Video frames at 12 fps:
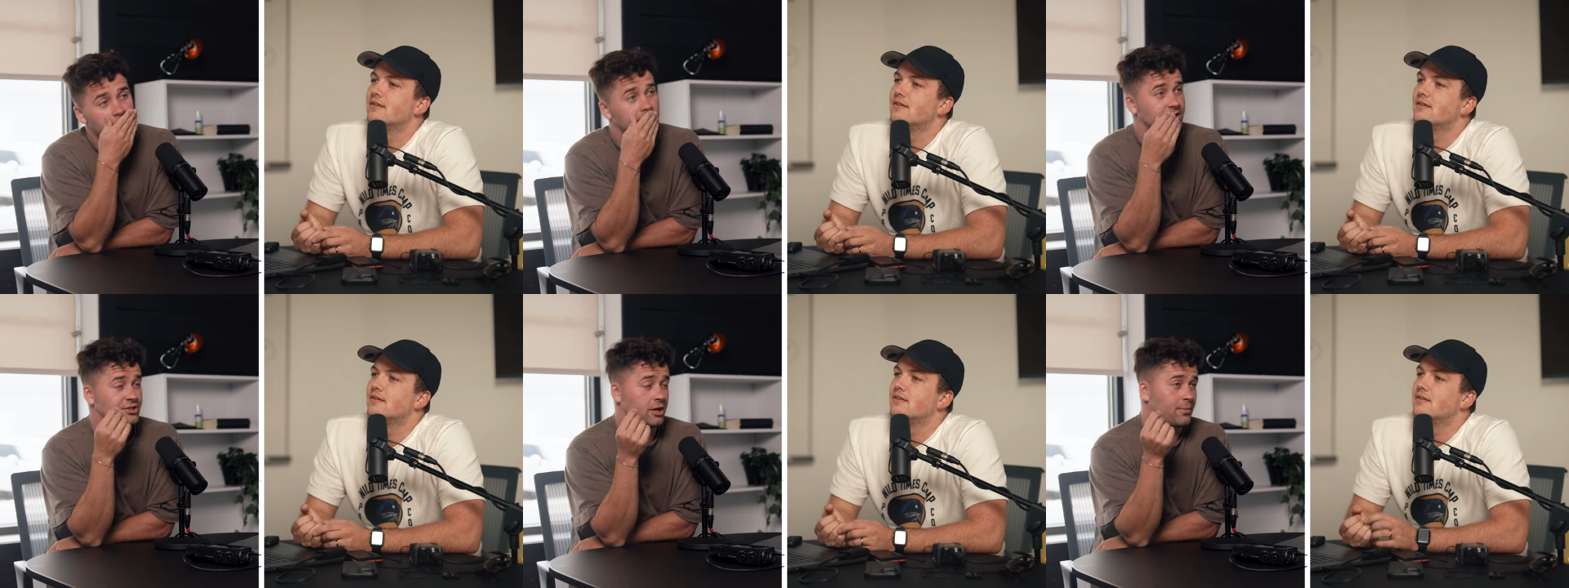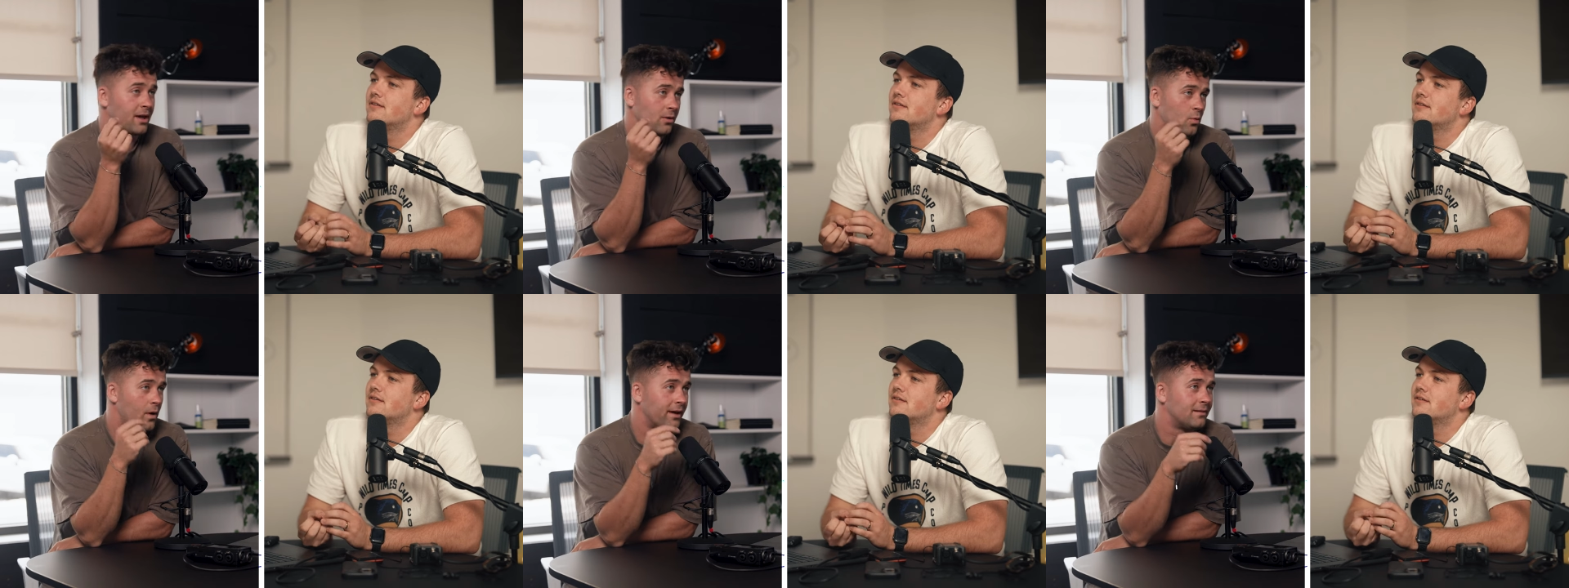Speaker 1: Like Jeremy
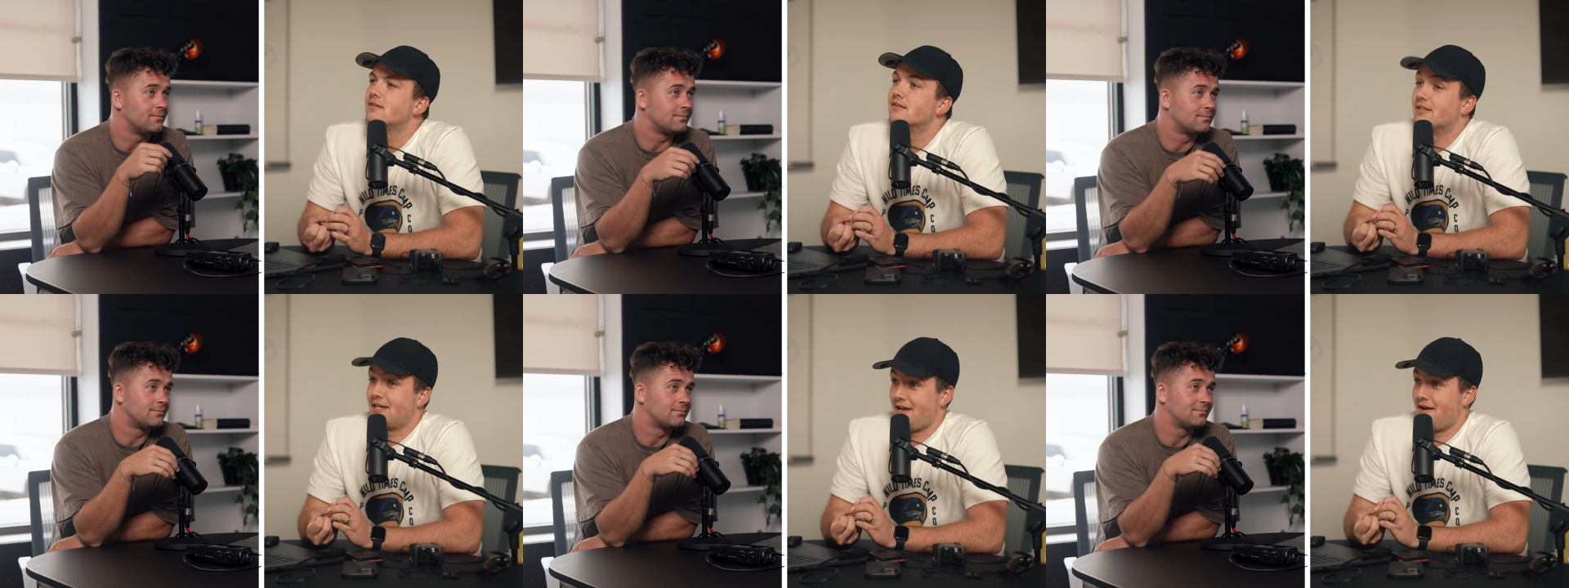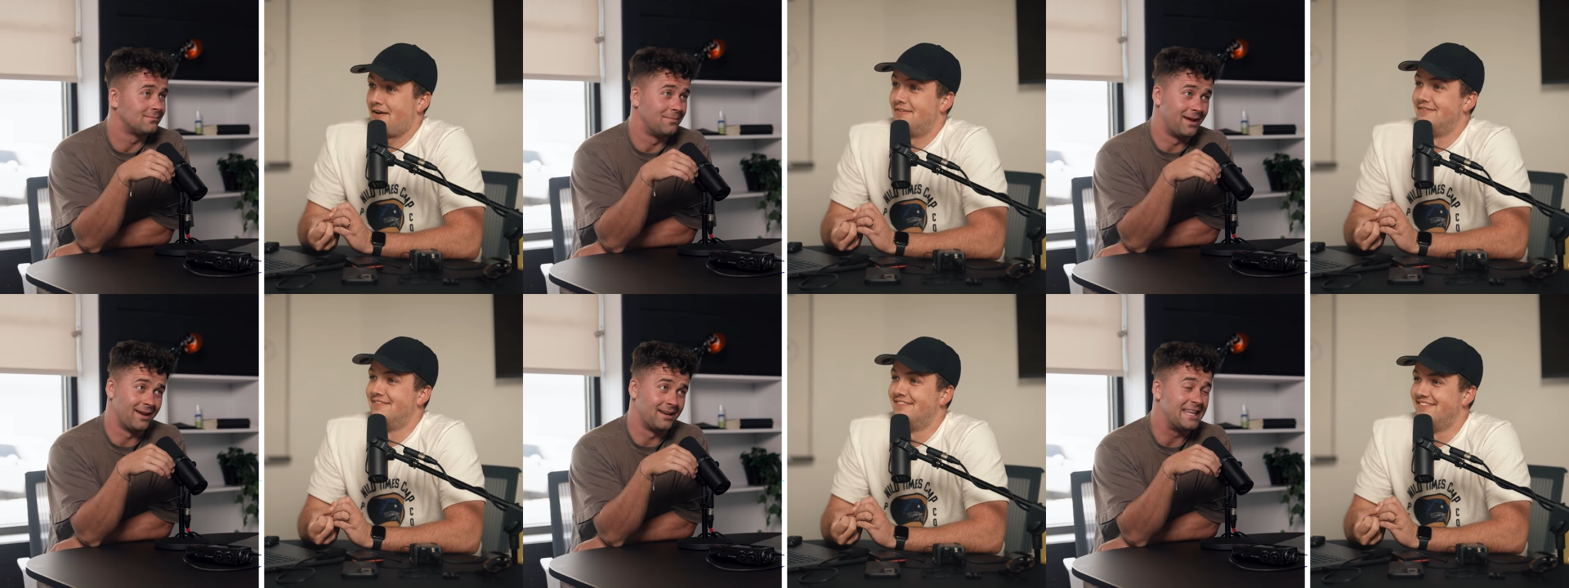Allen White. Yeah.
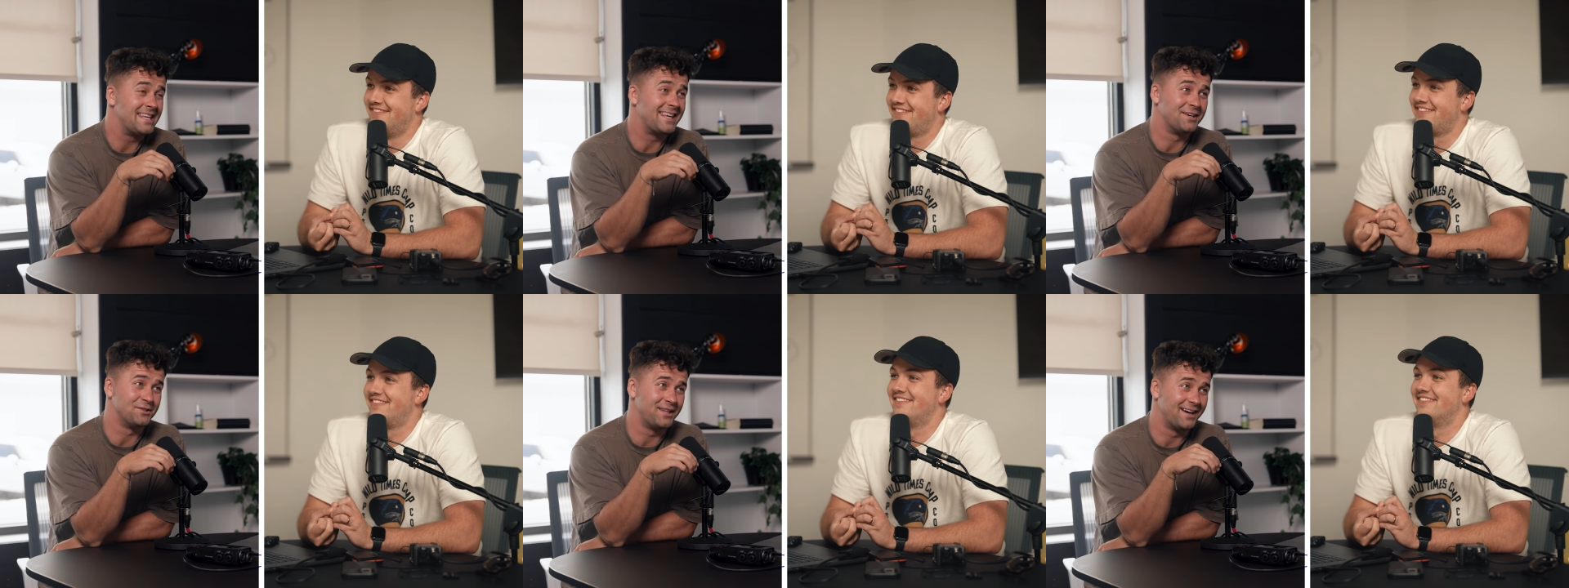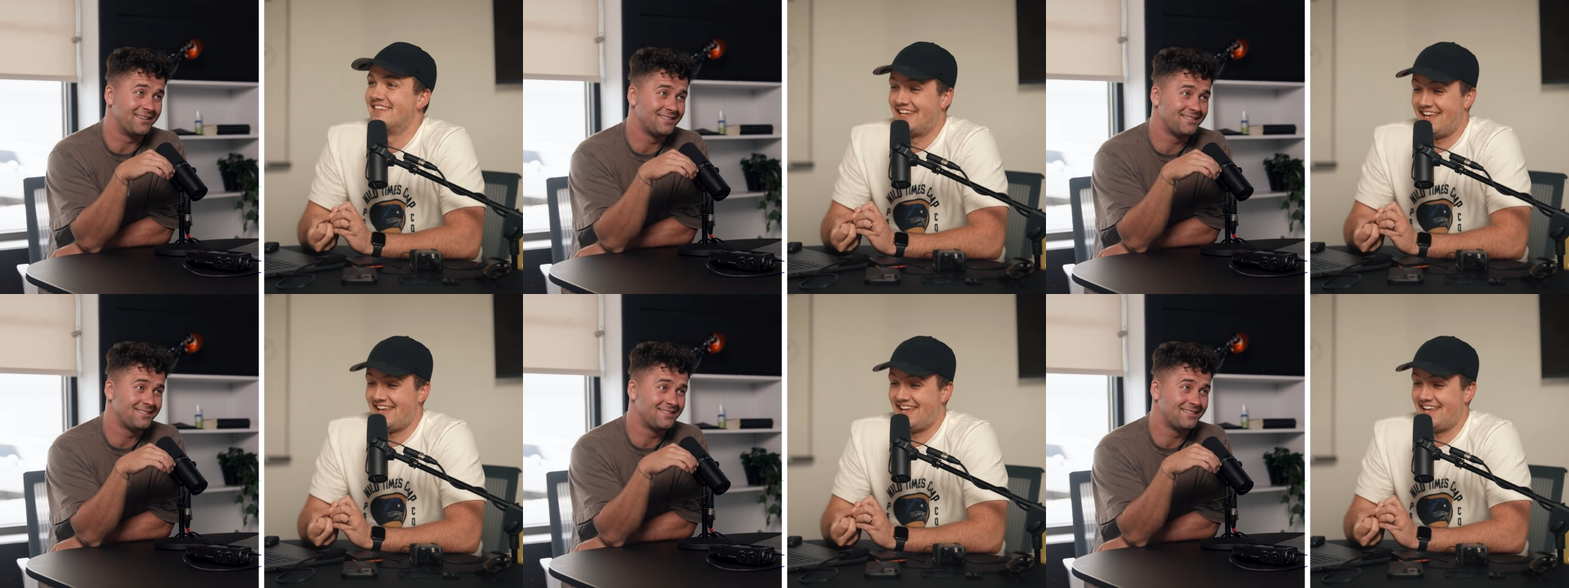Man, he killed that.